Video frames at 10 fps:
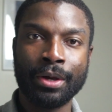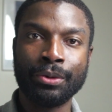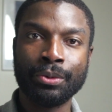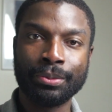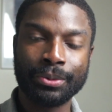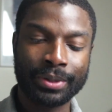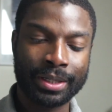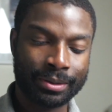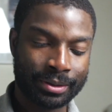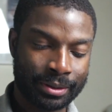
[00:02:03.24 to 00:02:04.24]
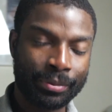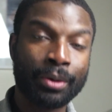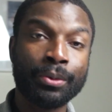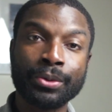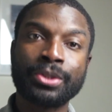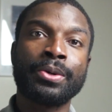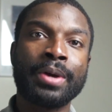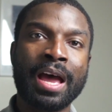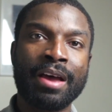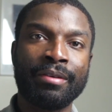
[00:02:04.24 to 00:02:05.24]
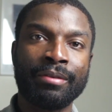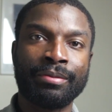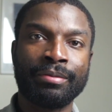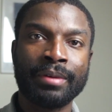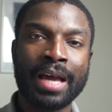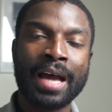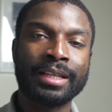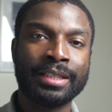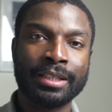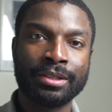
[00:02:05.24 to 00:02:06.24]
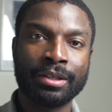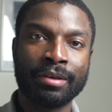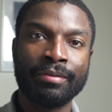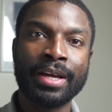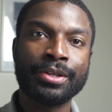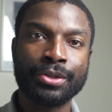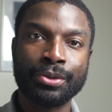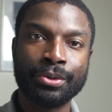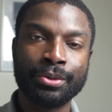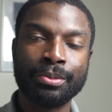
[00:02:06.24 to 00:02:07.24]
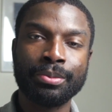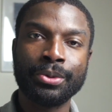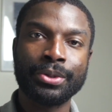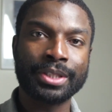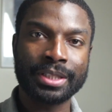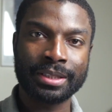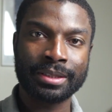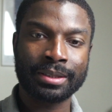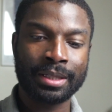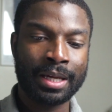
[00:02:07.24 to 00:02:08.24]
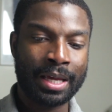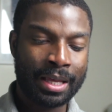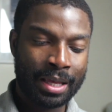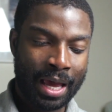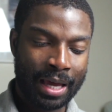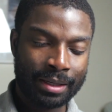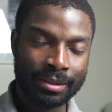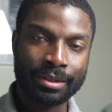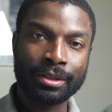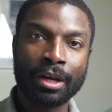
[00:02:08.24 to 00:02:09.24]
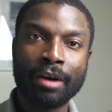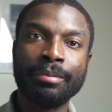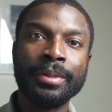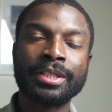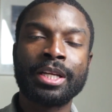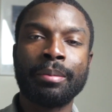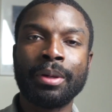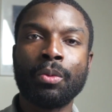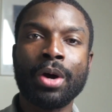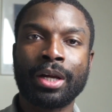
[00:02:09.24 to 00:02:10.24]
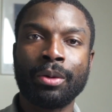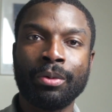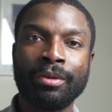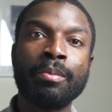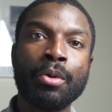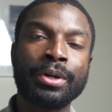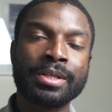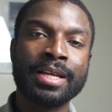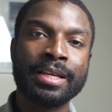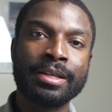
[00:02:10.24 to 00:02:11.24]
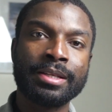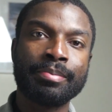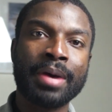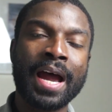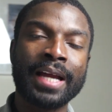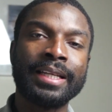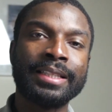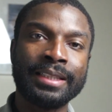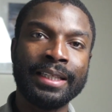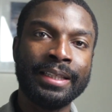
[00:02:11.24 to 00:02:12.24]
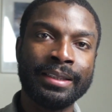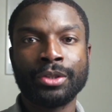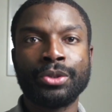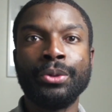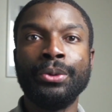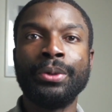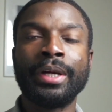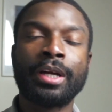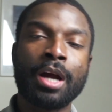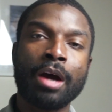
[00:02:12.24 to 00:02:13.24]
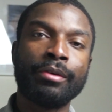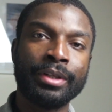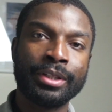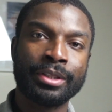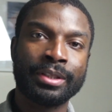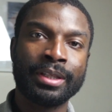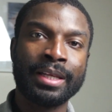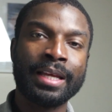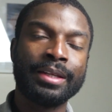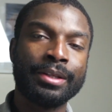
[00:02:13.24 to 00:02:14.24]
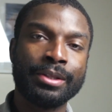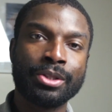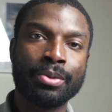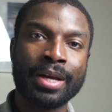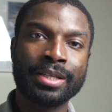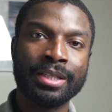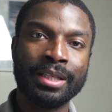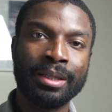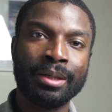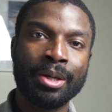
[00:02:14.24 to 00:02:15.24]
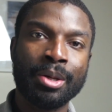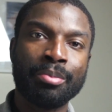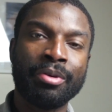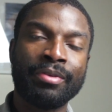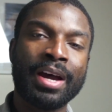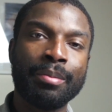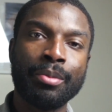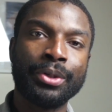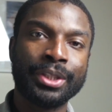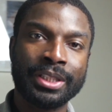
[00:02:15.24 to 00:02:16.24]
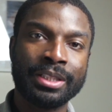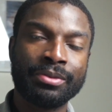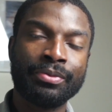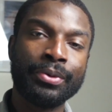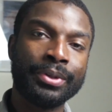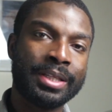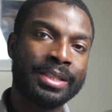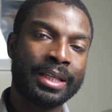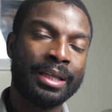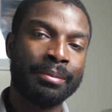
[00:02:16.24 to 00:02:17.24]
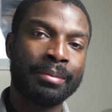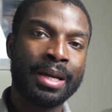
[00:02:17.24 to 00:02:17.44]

a normal house. They'll also have access to conventional mortgages, and the government's going to be working with mortgage lenders behind the scene to encourage lenders to actually provide mortgages for this scheme.